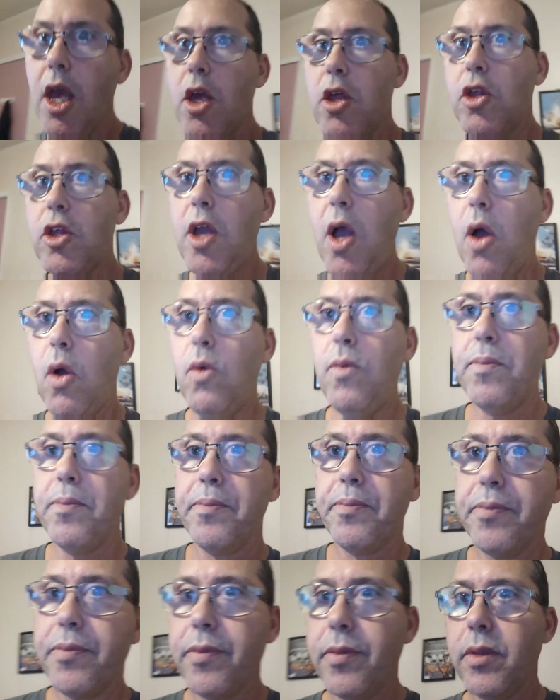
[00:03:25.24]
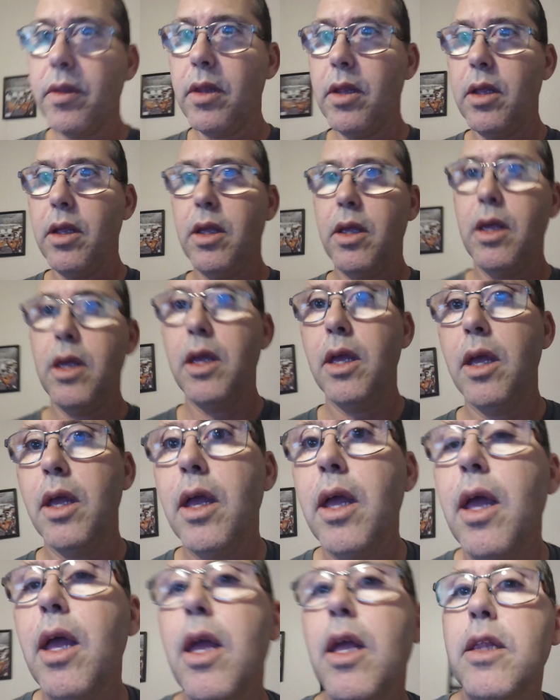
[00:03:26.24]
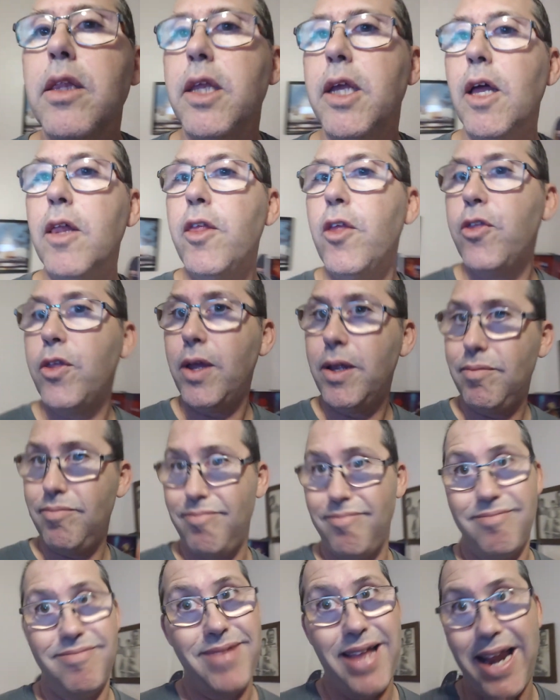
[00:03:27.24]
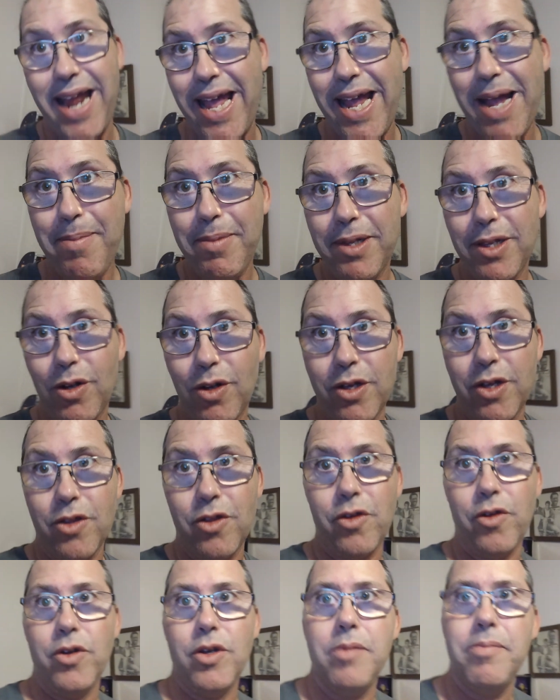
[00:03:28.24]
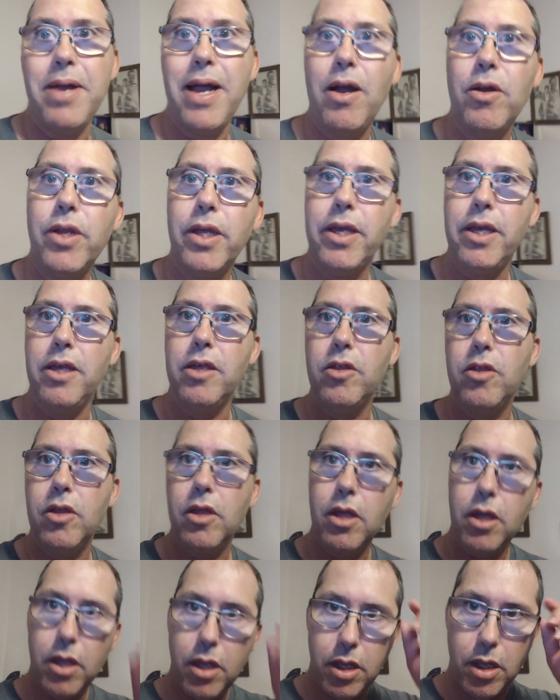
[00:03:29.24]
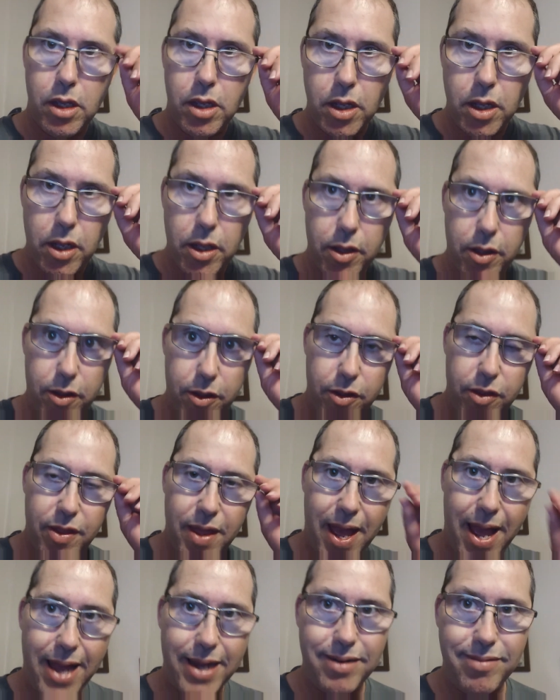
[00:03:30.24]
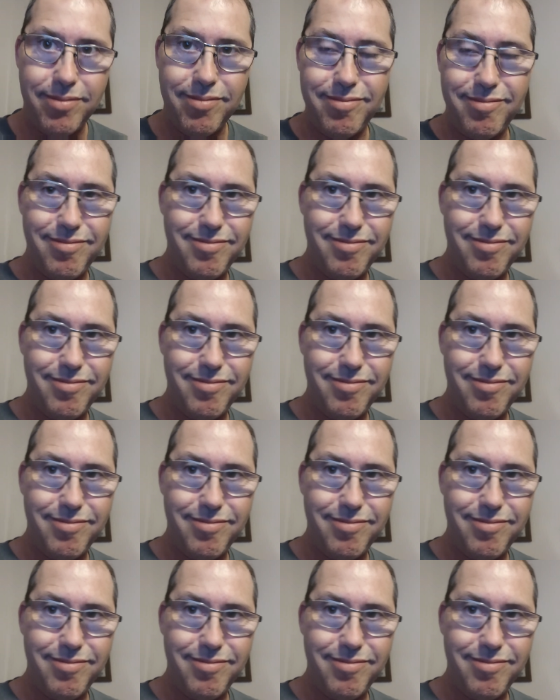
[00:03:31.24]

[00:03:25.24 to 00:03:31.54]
So the other thing that I am a little concerned about is that